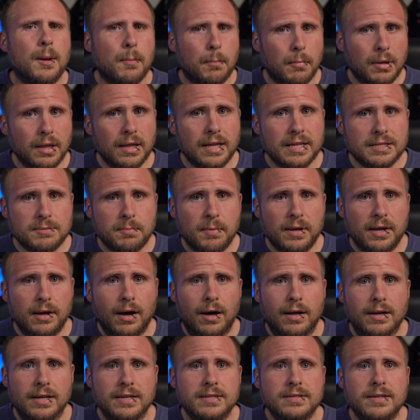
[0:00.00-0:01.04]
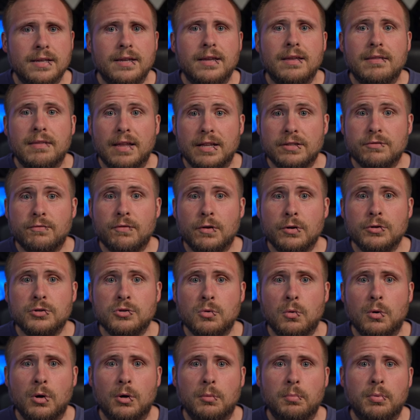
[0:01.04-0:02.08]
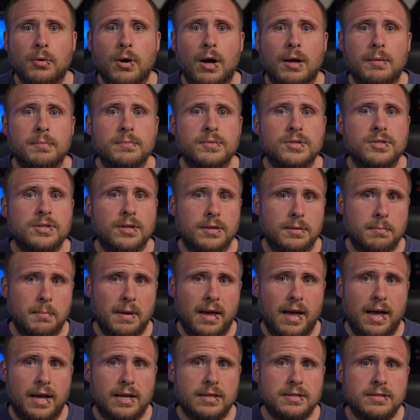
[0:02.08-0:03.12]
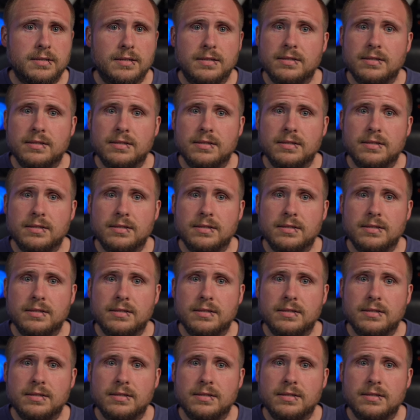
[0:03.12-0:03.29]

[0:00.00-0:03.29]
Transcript: but let's be honest, that's first world problems to the max.